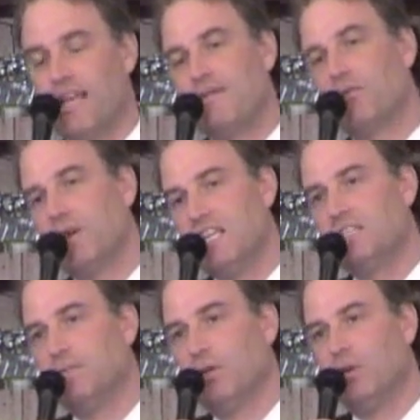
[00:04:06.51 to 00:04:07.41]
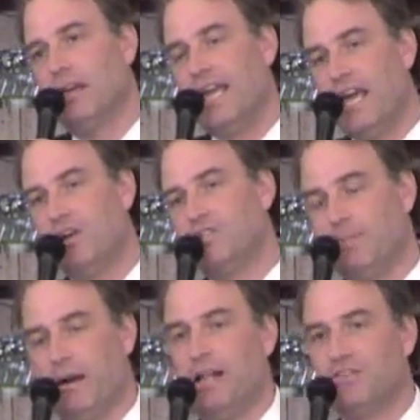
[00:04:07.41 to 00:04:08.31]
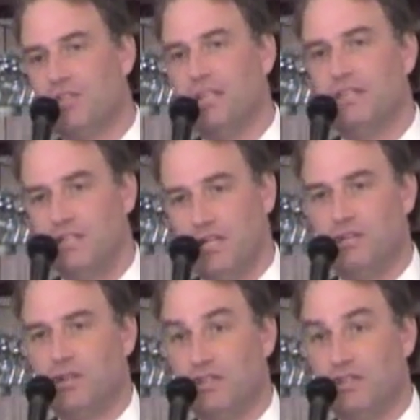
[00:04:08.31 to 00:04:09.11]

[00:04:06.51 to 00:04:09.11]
to have a reasonable energy policy in this country,